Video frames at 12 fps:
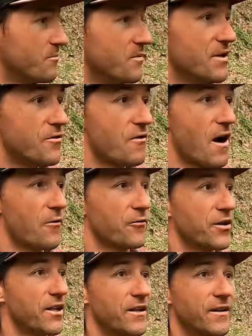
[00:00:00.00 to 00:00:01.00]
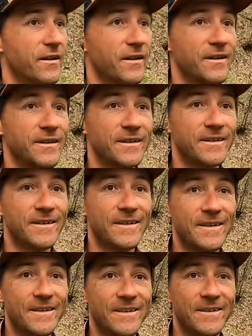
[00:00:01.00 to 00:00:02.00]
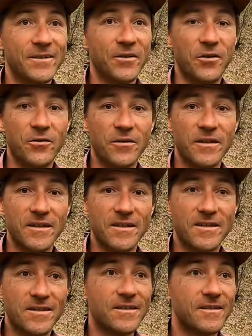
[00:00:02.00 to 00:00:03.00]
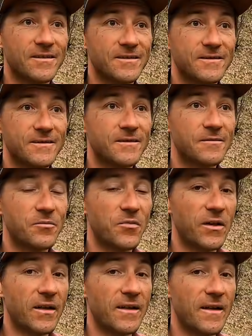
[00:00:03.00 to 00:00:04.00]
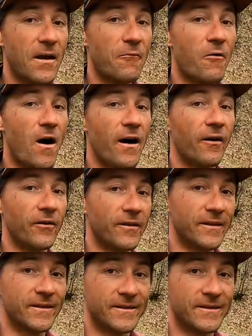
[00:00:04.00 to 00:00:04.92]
be around here. You know, it's pretty damn wild.